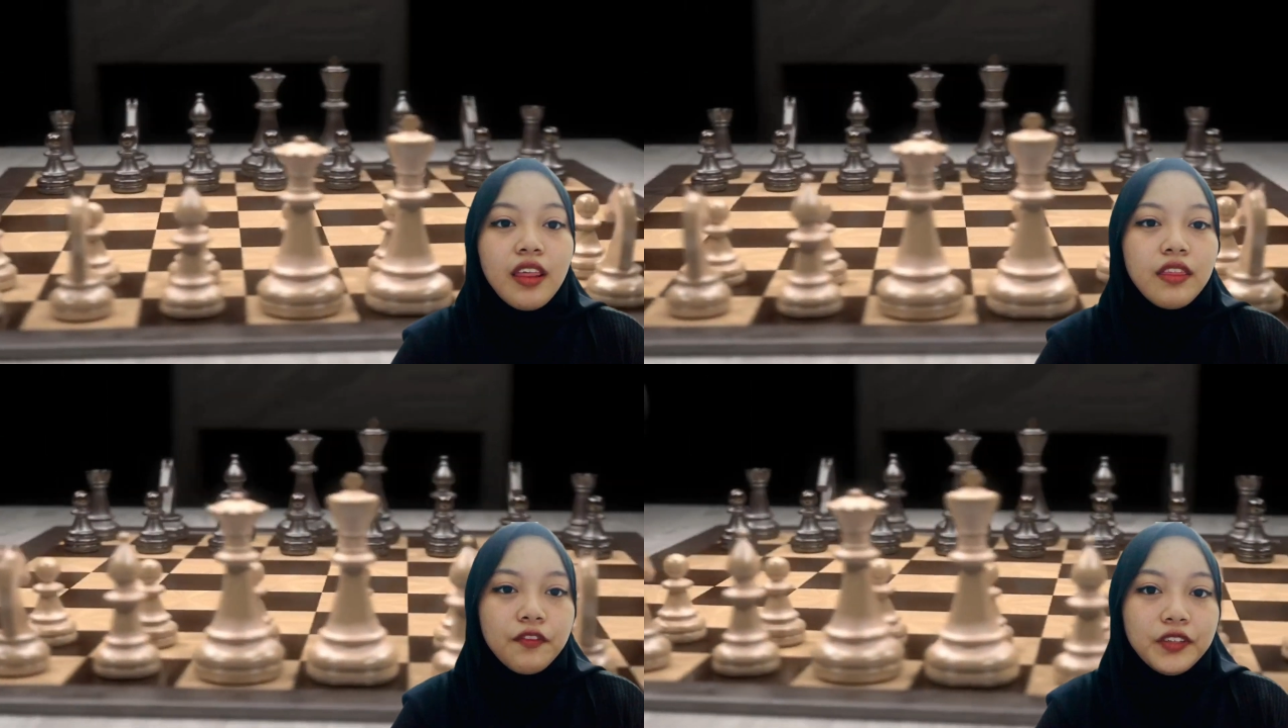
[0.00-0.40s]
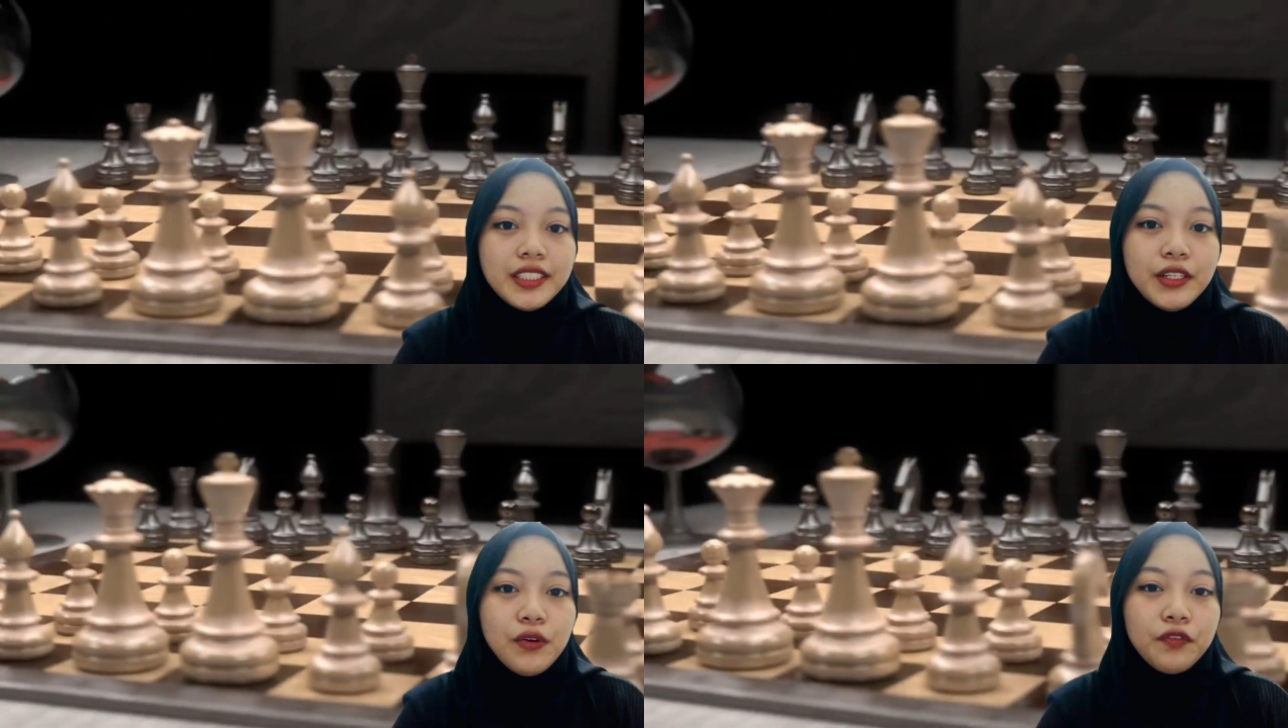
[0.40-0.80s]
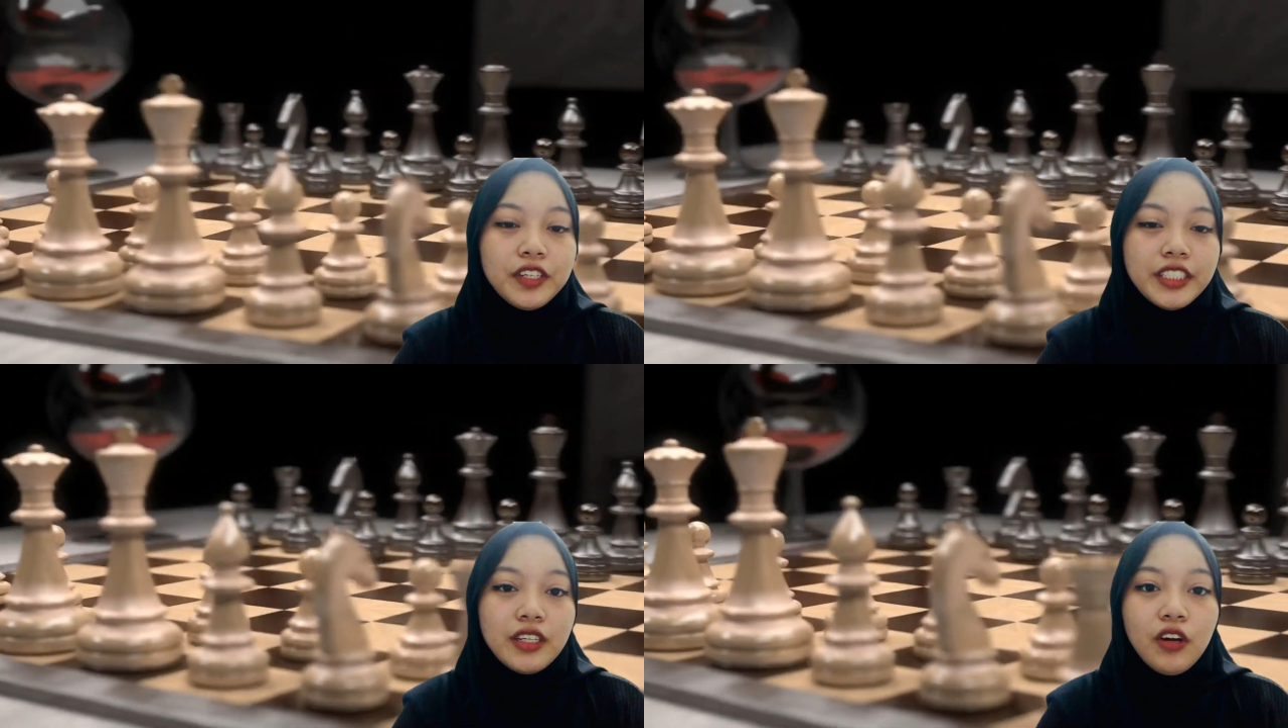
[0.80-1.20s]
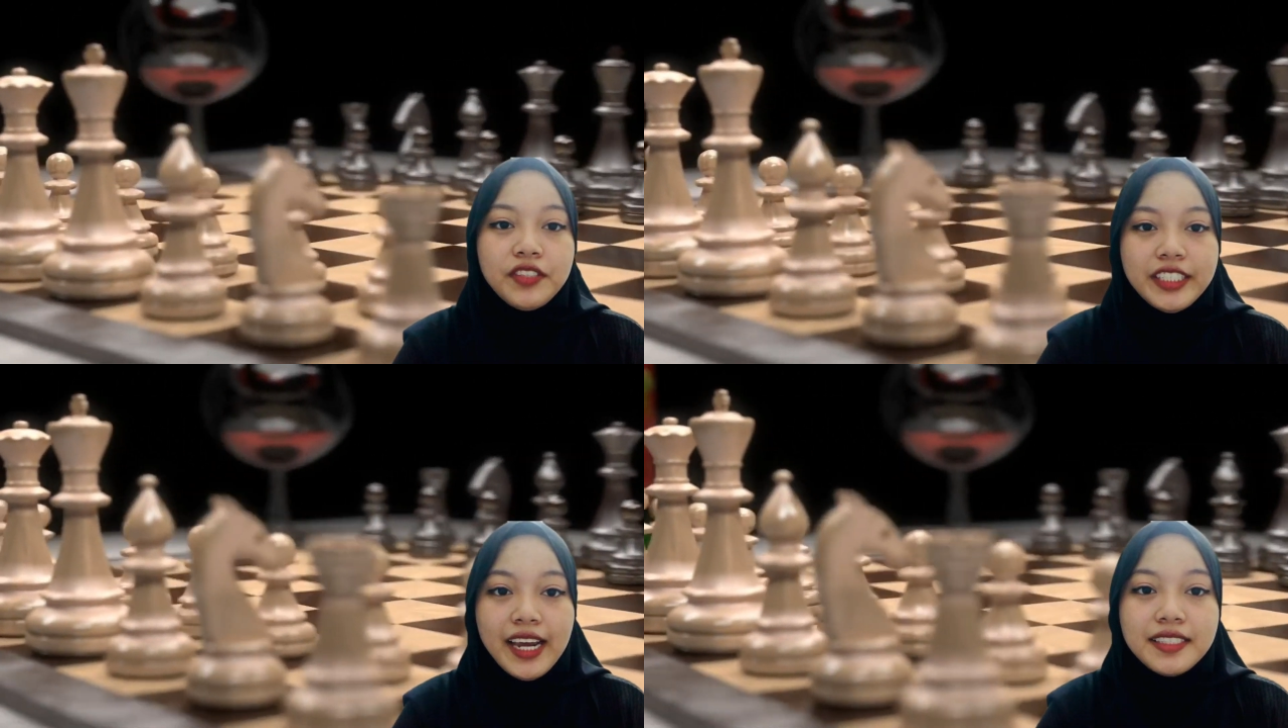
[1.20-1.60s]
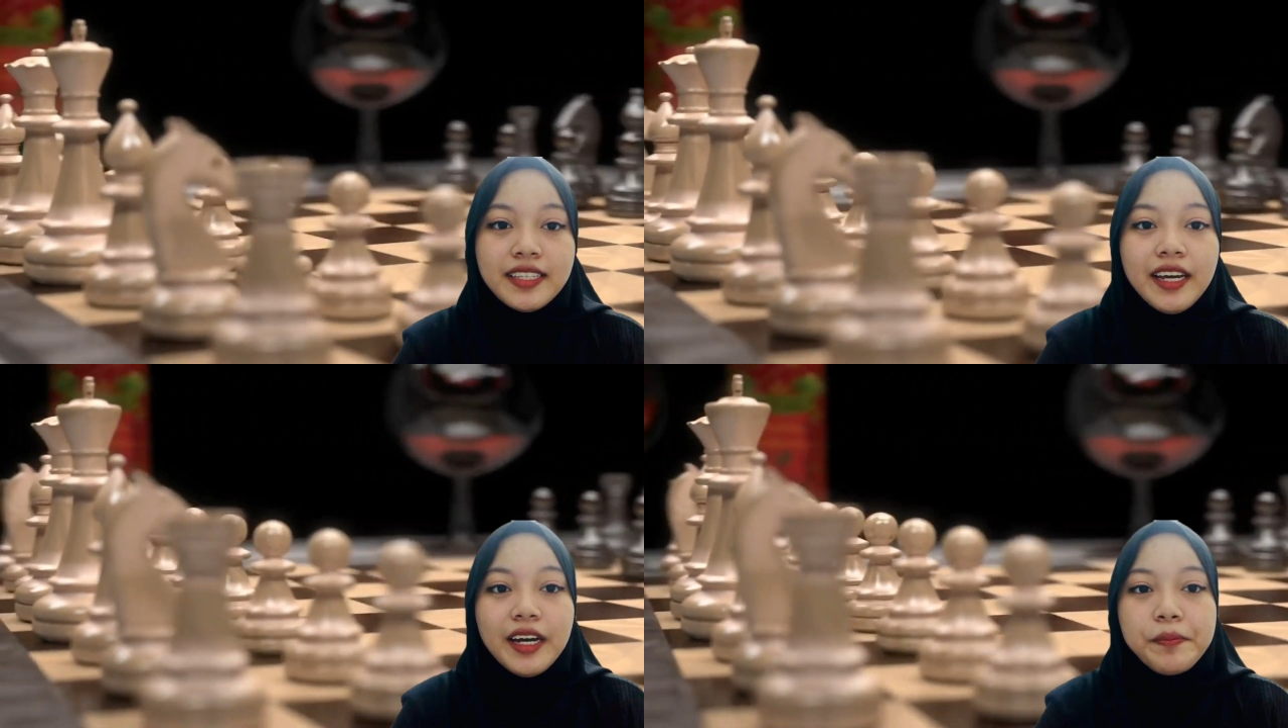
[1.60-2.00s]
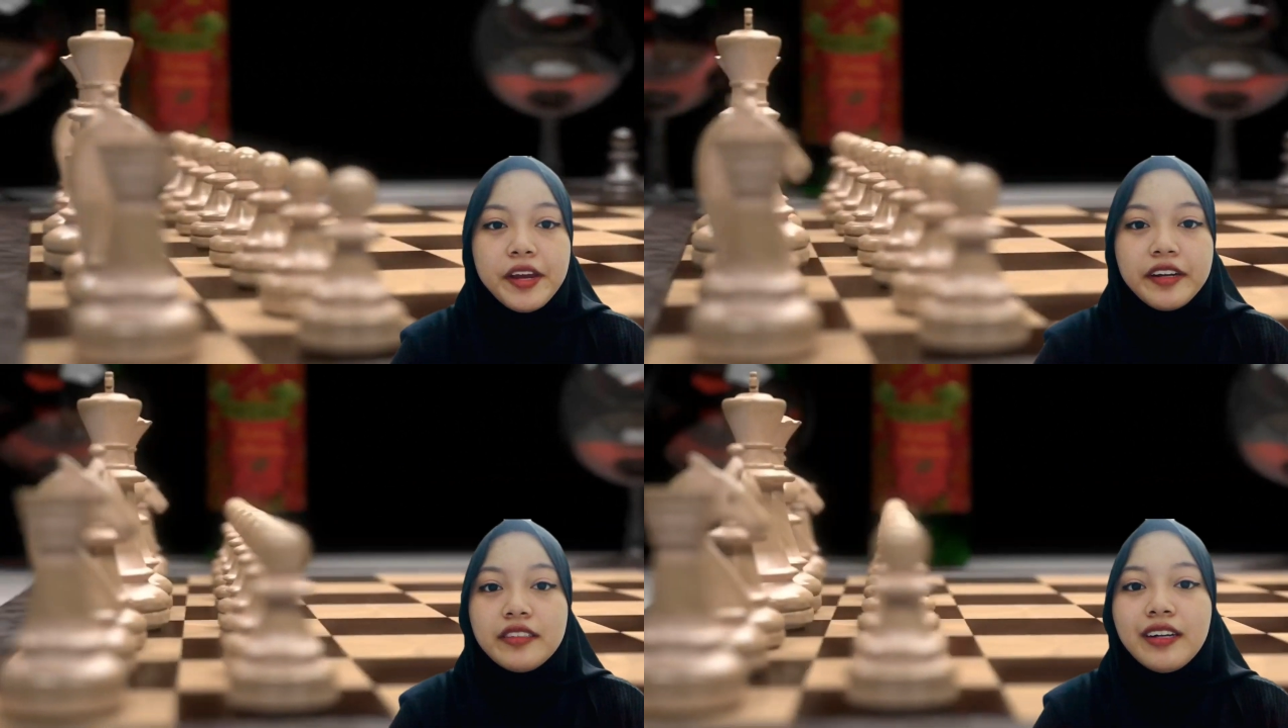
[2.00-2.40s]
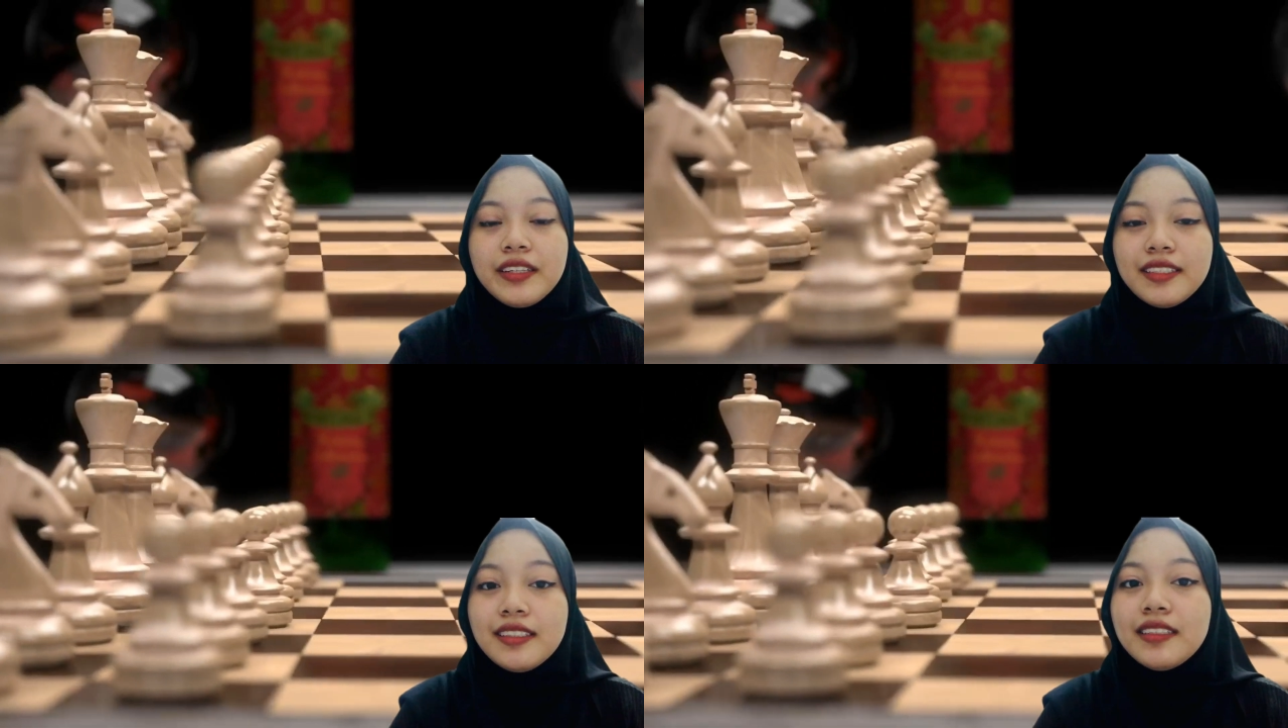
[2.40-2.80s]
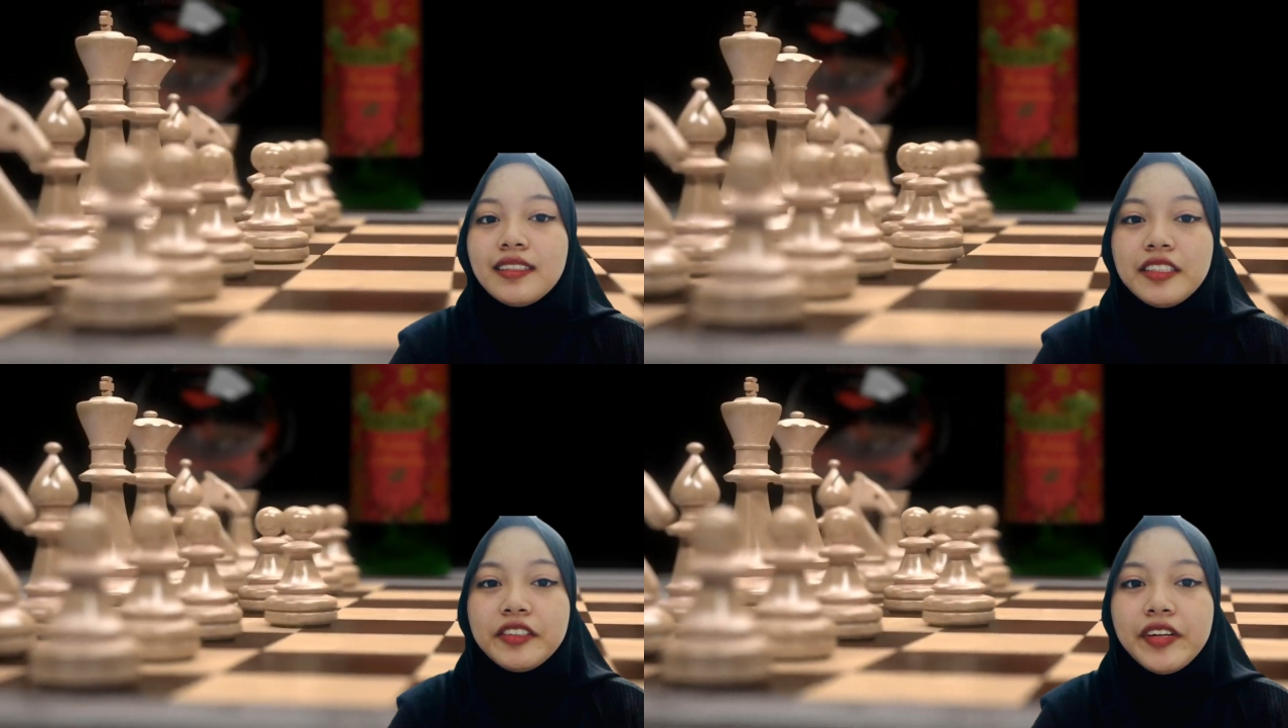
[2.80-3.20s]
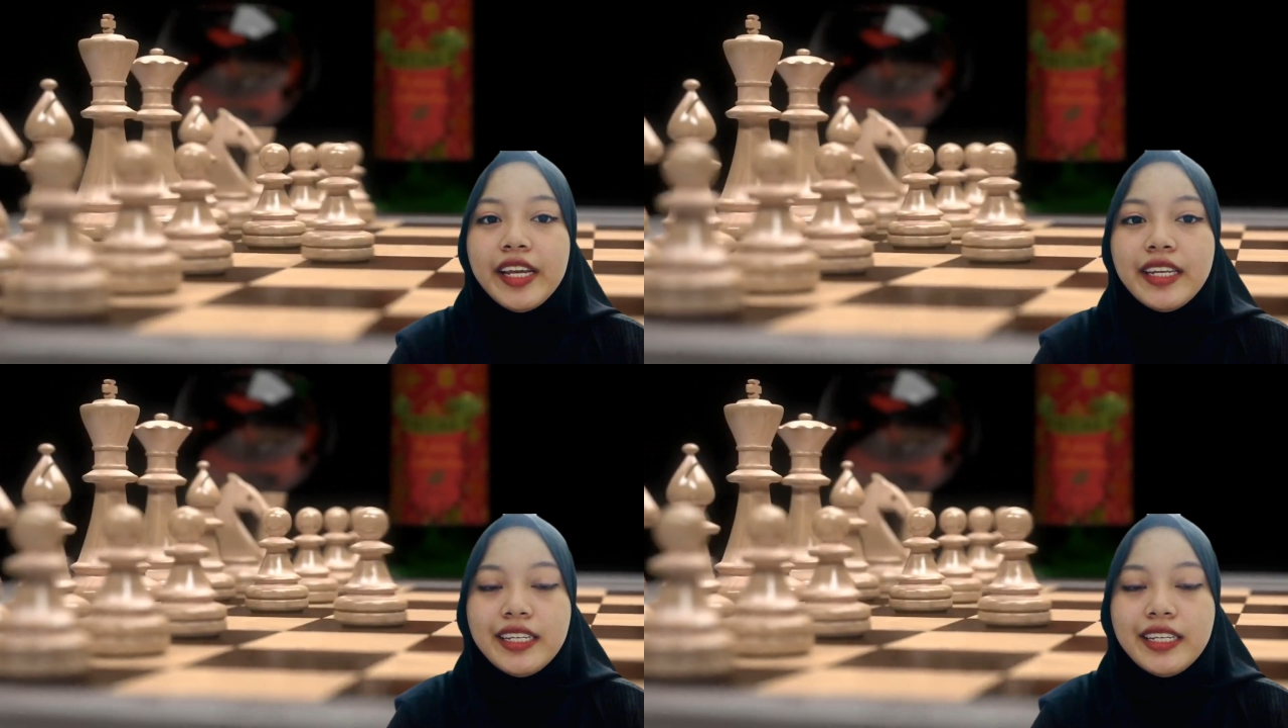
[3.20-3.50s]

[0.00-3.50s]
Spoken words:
The first known version of chess appeared around the 6th century in